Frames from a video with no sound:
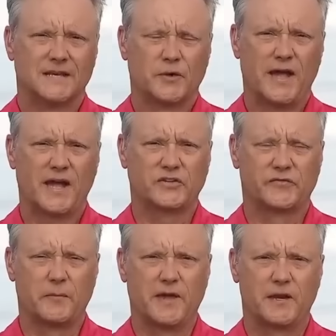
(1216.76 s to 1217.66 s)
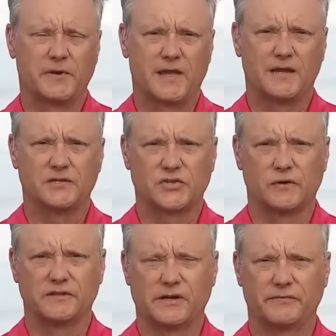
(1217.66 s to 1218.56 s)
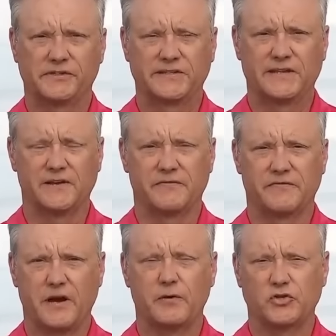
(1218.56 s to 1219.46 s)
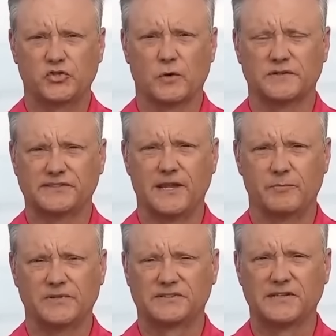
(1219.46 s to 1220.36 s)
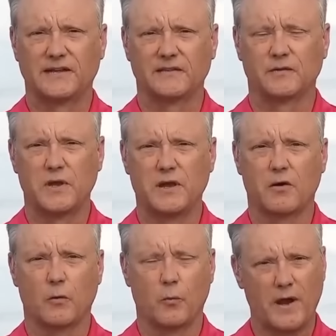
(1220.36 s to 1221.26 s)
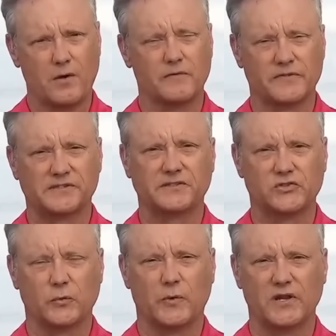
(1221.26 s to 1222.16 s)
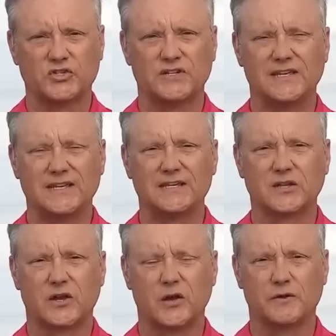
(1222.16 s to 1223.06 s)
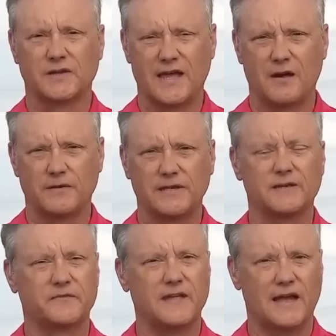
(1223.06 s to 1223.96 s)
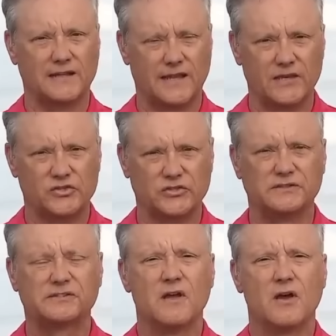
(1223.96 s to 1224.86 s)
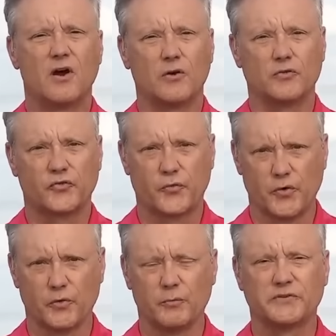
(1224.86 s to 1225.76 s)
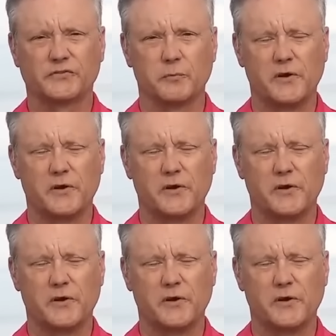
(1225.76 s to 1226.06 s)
Reaction from the Hennepin County Attorney's Office today in a very short statement saying that we are aware of the situation in Dakota County. If the allegations are true, Mr.